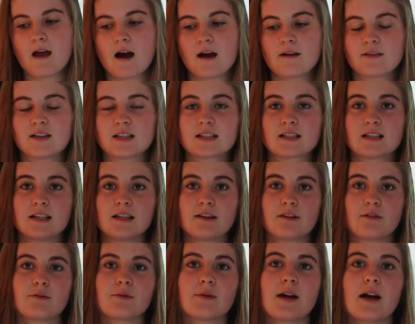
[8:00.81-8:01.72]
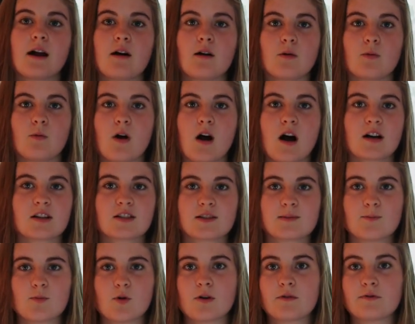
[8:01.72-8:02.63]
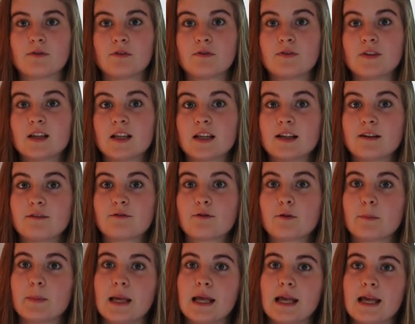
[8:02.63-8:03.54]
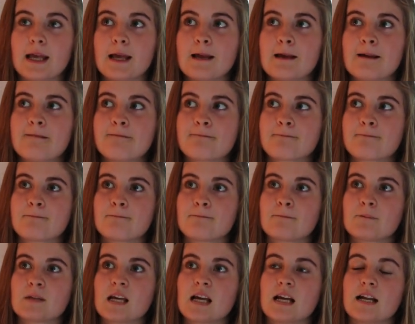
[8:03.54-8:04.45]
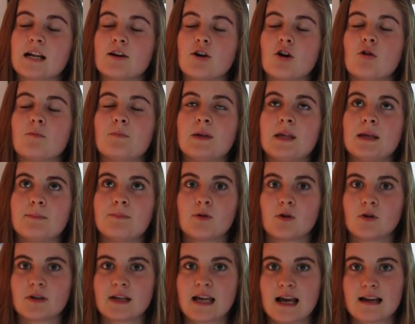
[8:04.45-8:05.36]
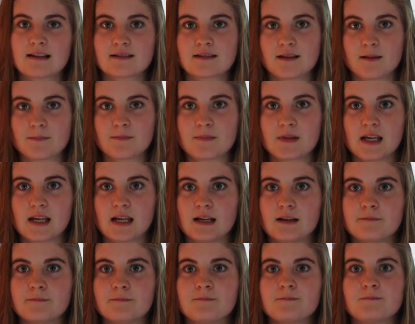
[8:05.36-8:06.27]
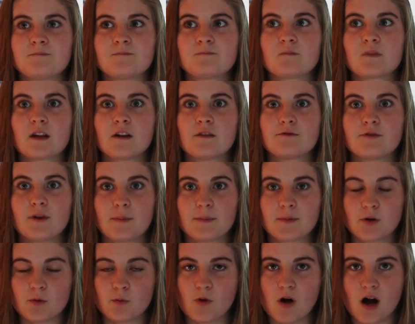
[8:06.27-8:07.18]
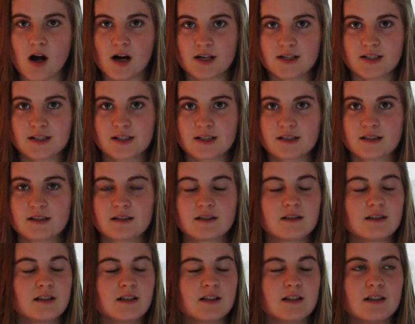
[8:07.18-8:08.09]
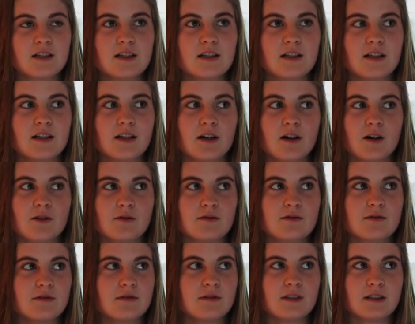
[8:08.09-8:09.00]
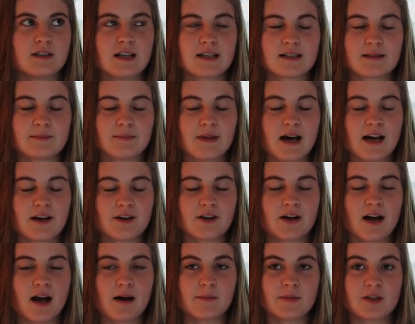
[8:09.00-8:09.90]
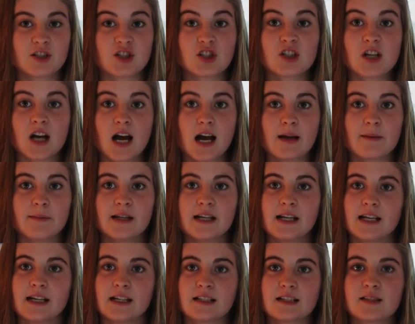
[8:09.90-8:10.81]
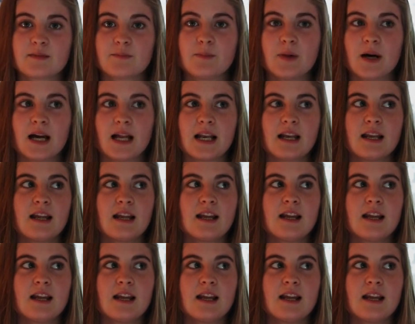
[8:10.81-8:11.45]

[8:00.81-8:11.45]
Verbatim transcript: Obviously the 3-hour walks are more fulfilling for me, and I know people get something from the walks. You know, it doesn't matter how much time it is, but